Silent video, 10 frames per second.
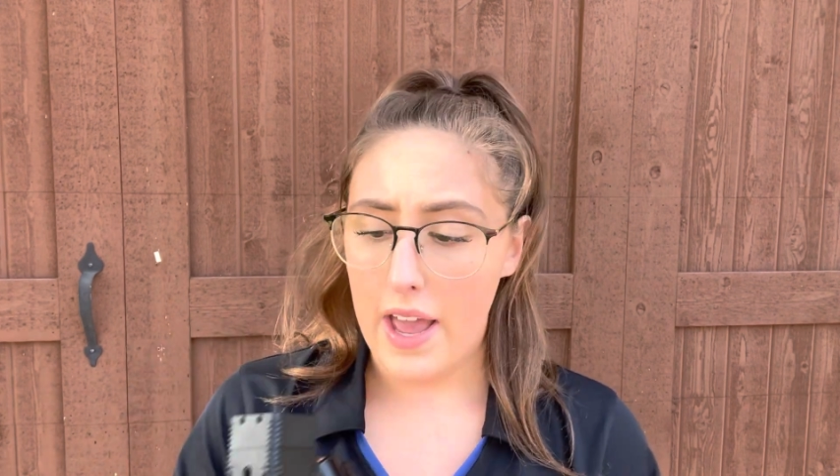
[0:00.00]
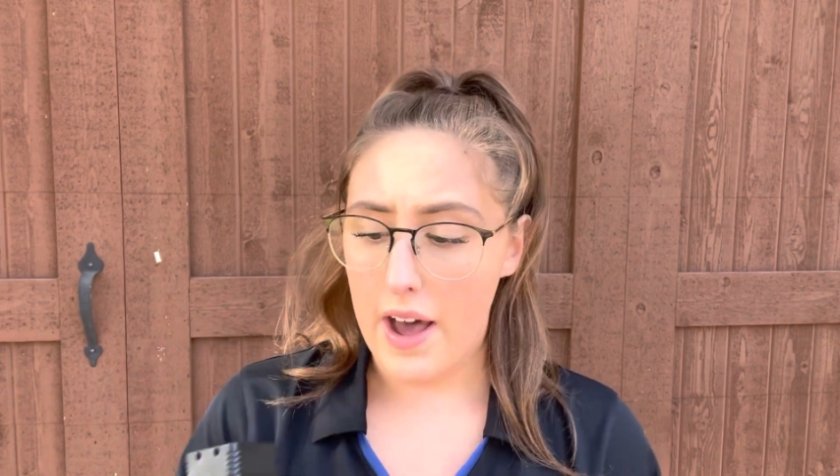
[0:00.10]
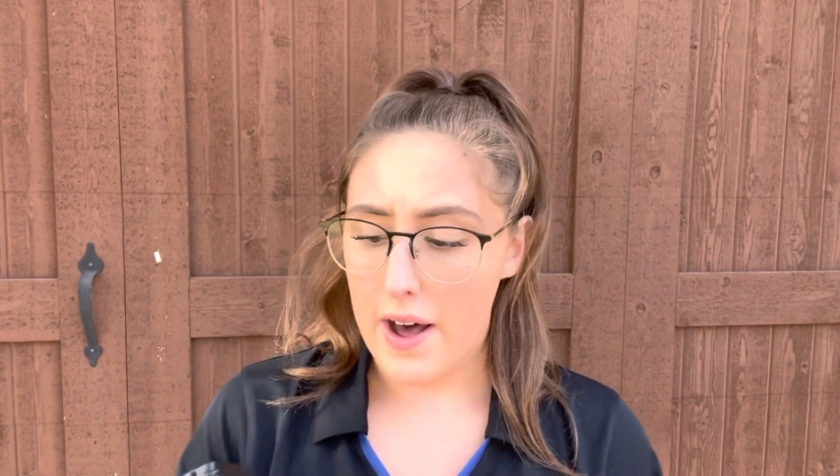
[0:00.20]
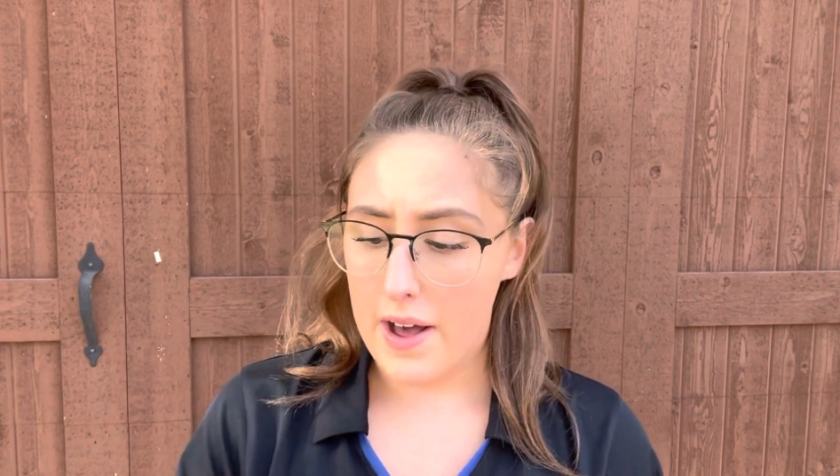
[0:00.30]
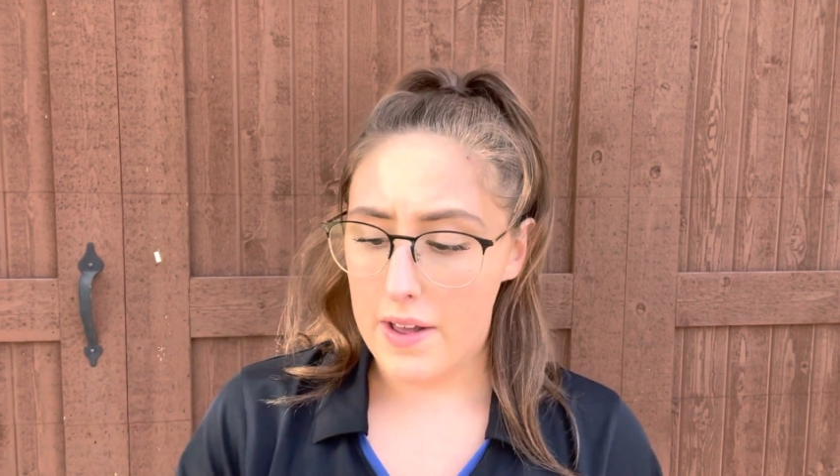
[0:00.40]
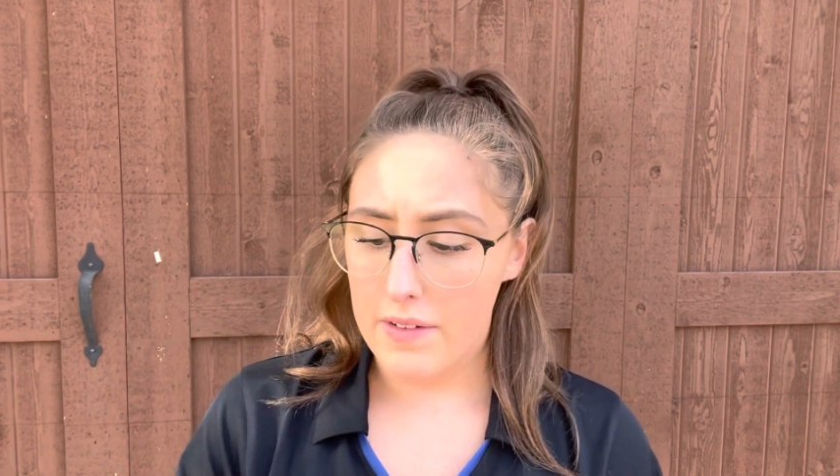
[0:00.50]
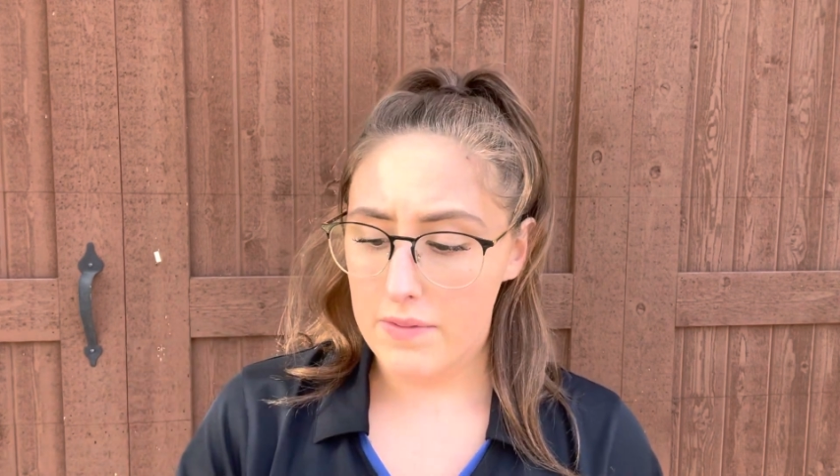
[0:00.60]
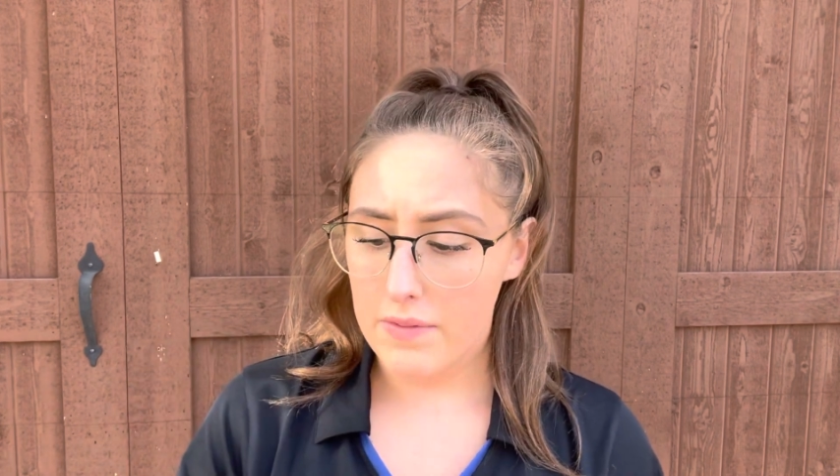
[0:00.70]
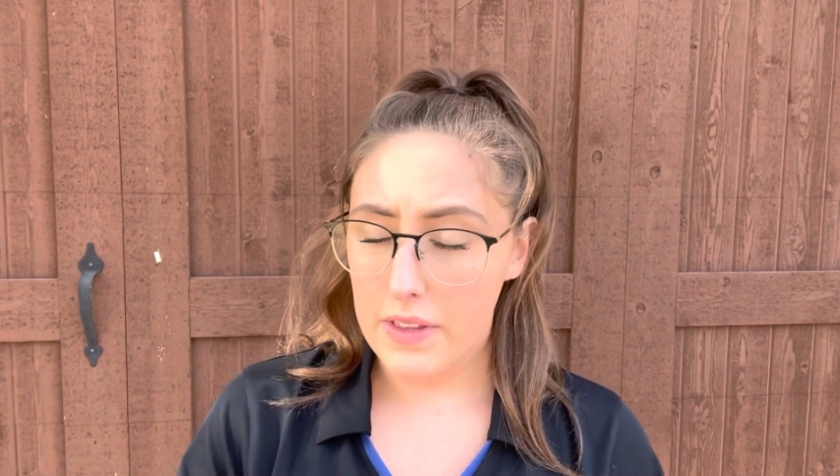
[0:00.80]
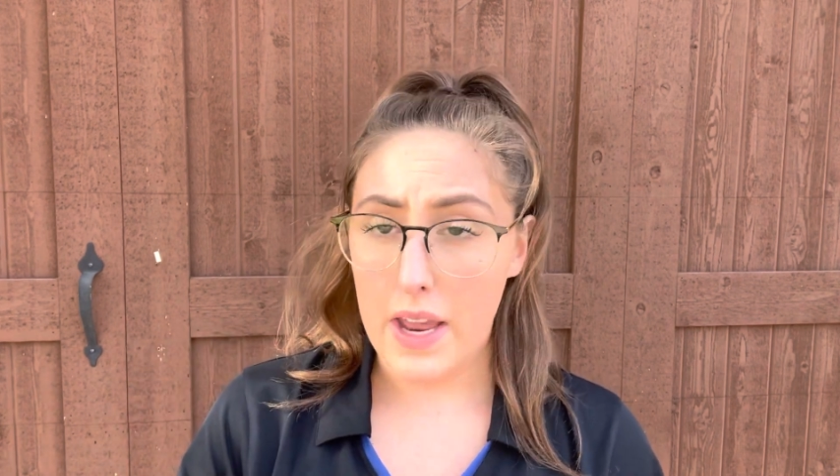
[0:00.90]
uh,
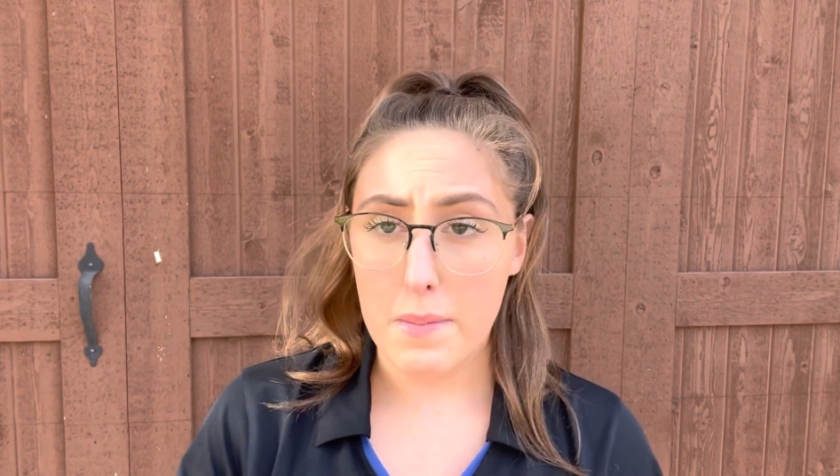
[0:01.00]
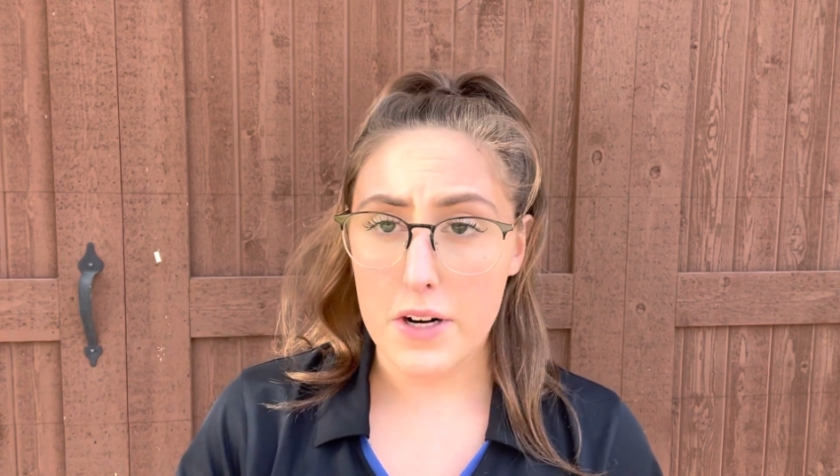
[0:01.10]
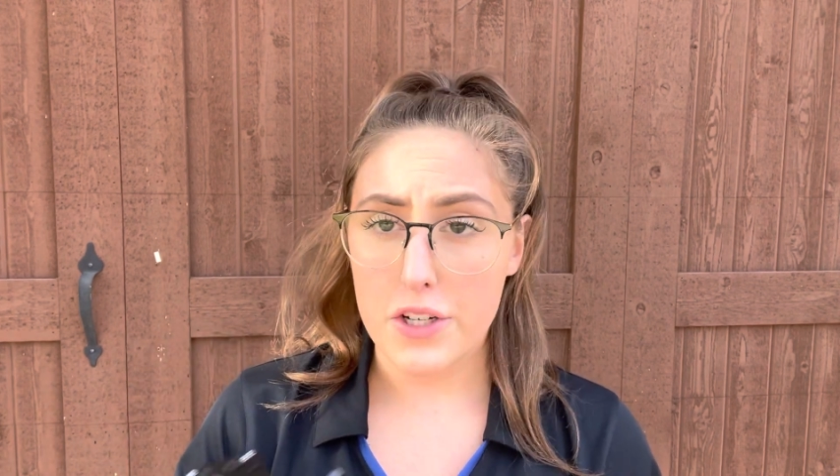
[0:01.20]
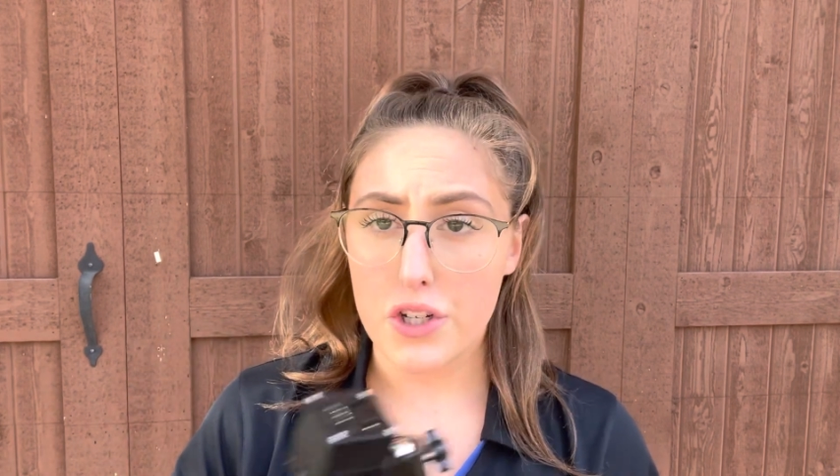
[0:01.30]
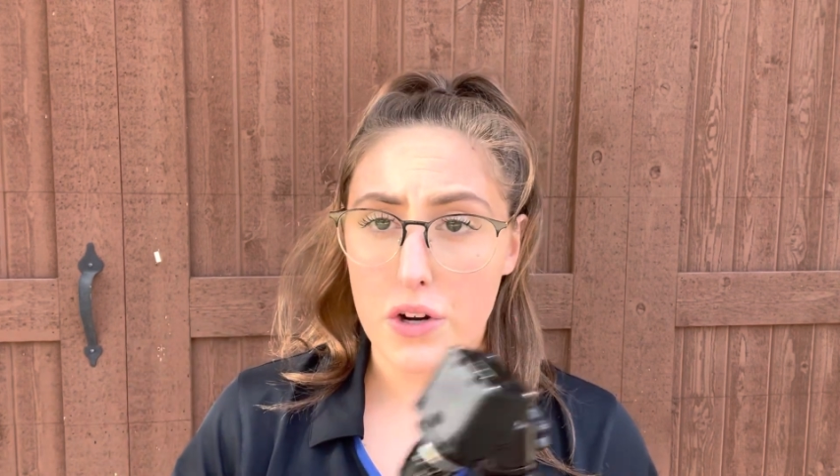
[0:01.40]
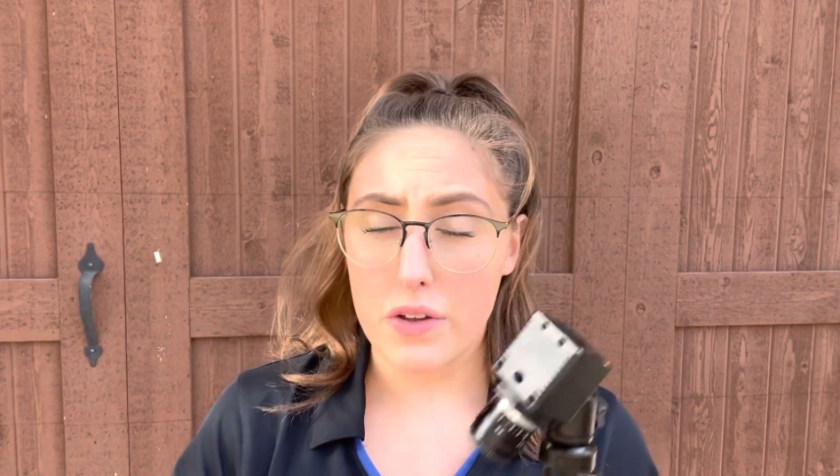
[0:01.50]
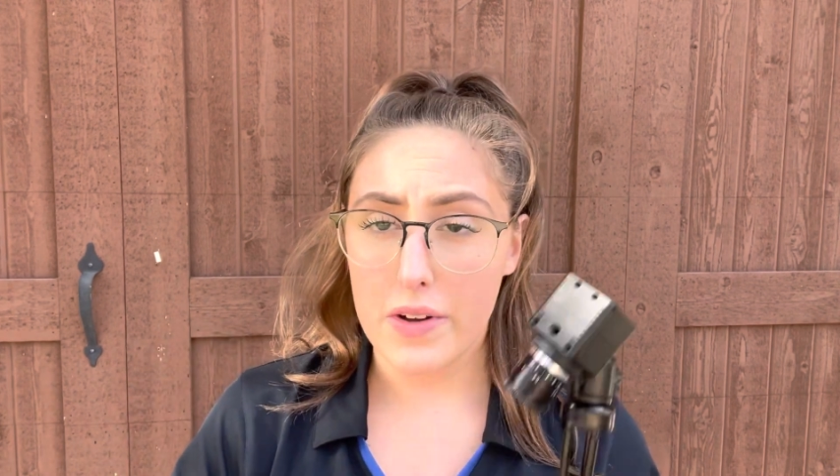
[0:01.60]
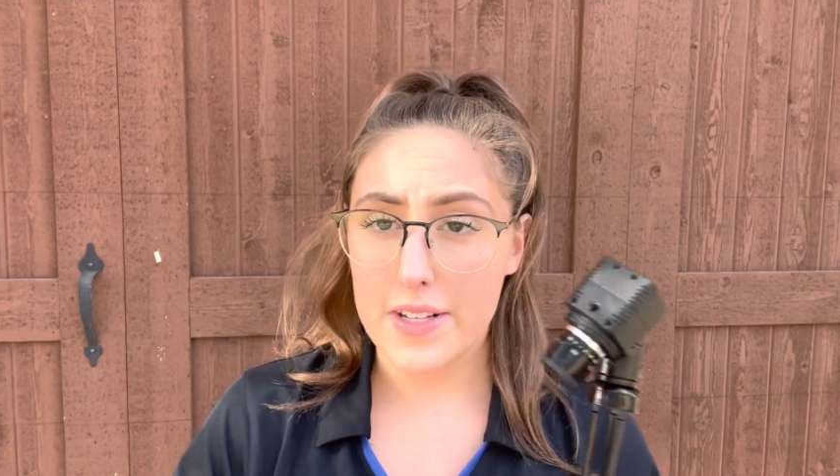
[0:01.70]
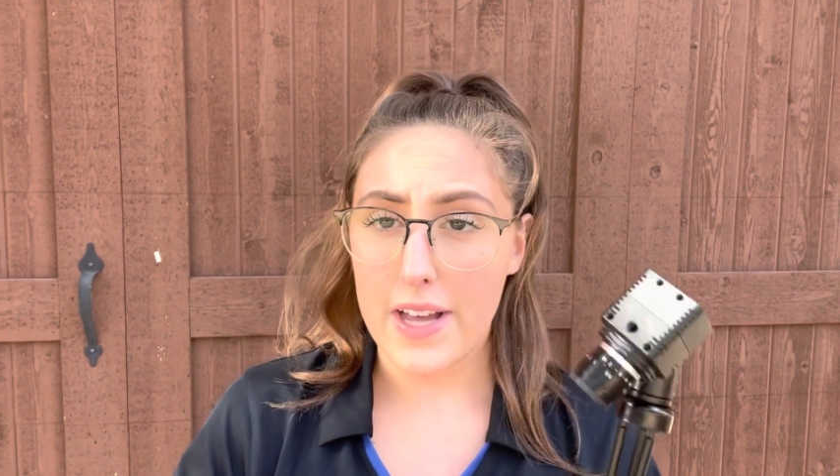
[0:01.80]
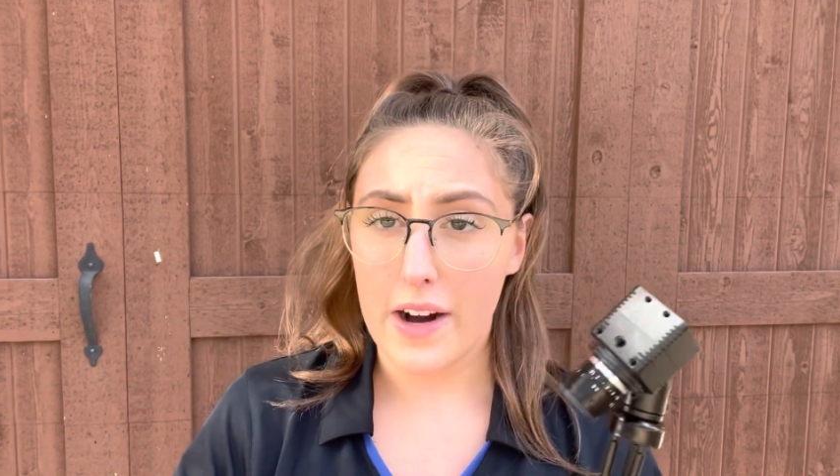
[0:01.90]
camera to show you
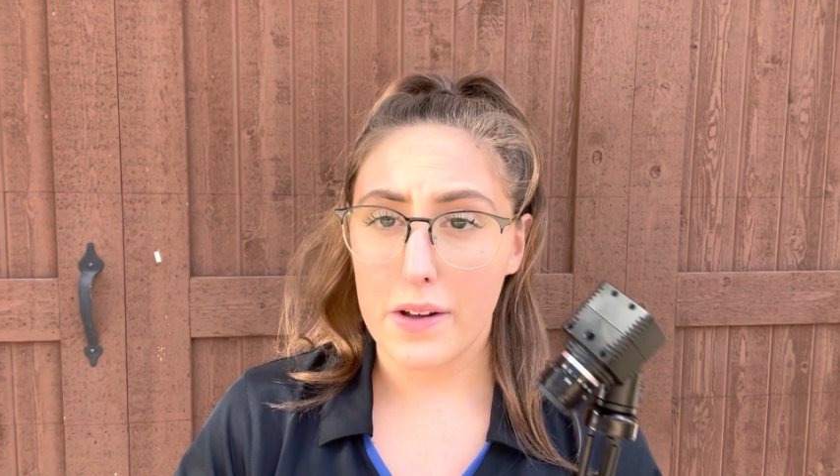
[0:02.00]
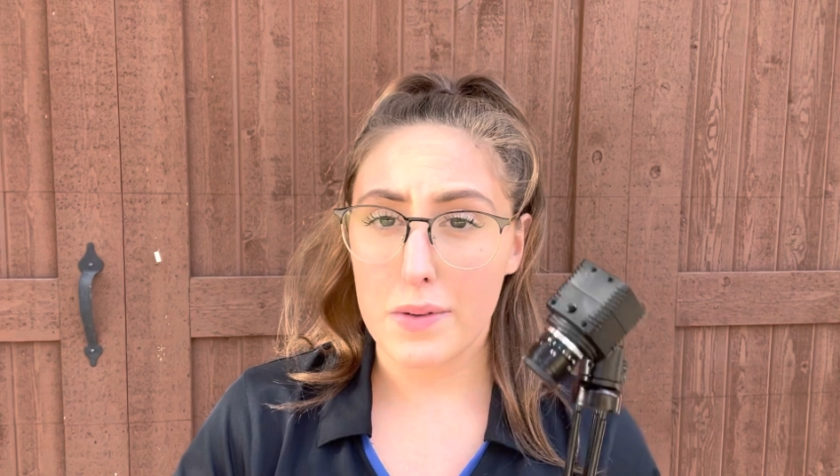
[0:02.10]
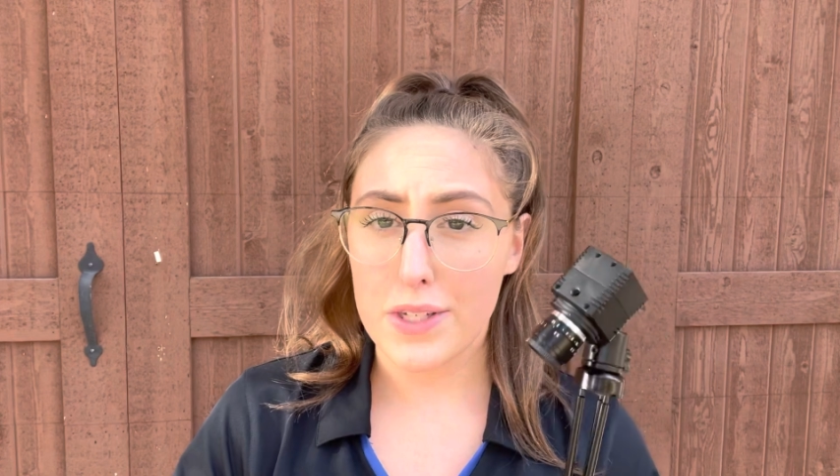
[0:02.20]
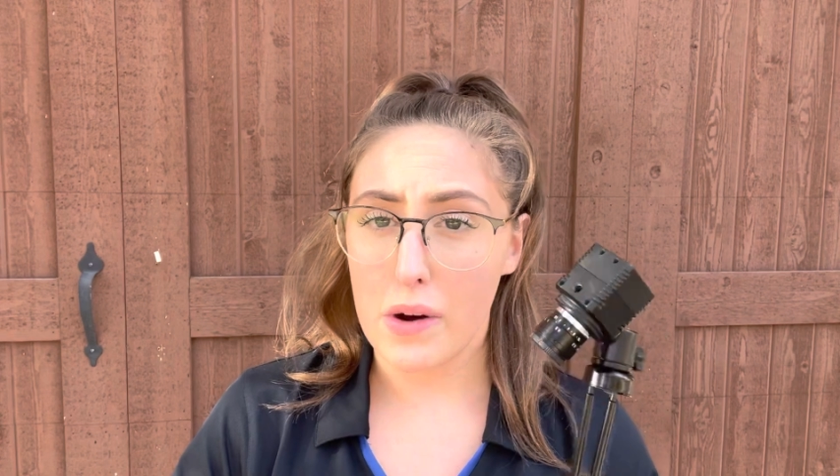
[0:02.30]
exactly what's